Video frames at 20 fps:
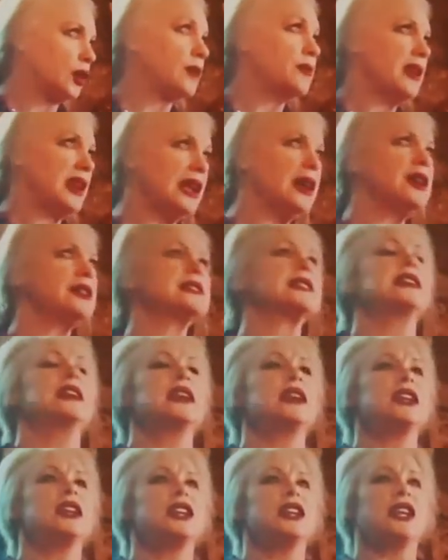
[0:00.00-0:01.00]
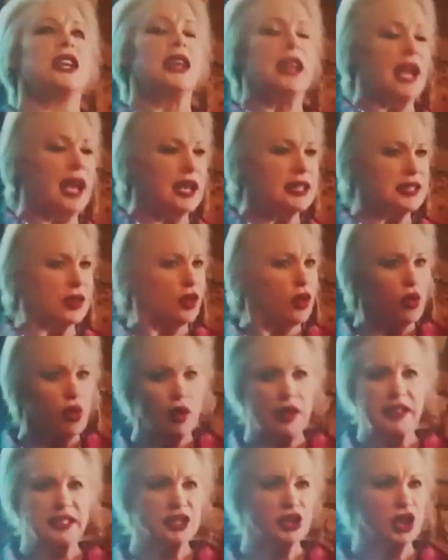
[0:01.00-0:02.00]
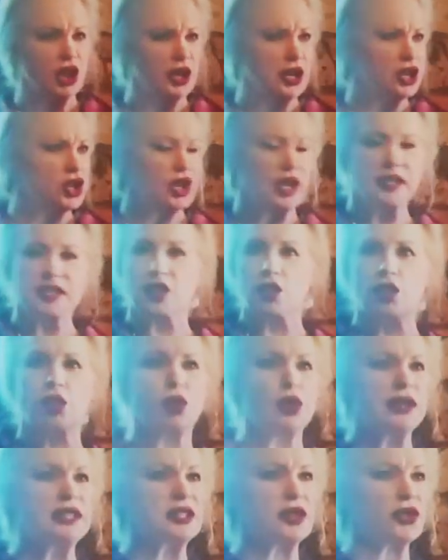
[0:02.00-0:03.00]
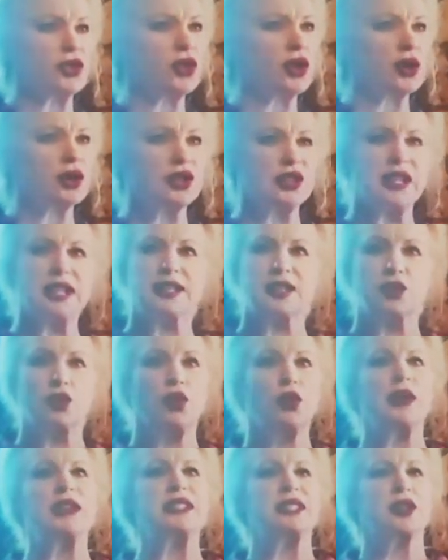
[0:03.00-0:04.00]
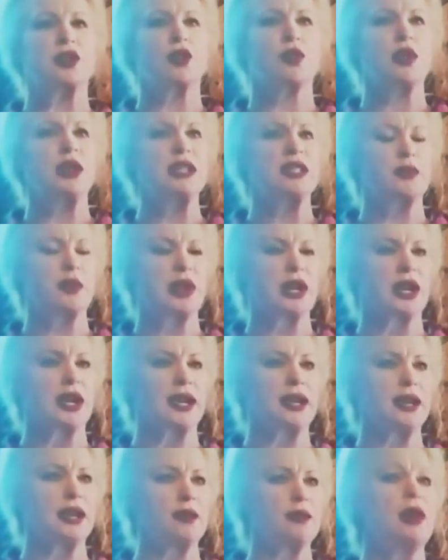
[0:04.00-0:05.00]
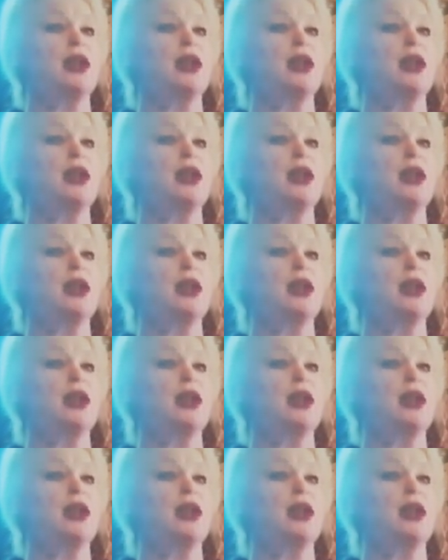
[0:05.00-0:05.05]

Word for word: Okay, because he has all his knowledge, he has all his authority, he has all his degrees behind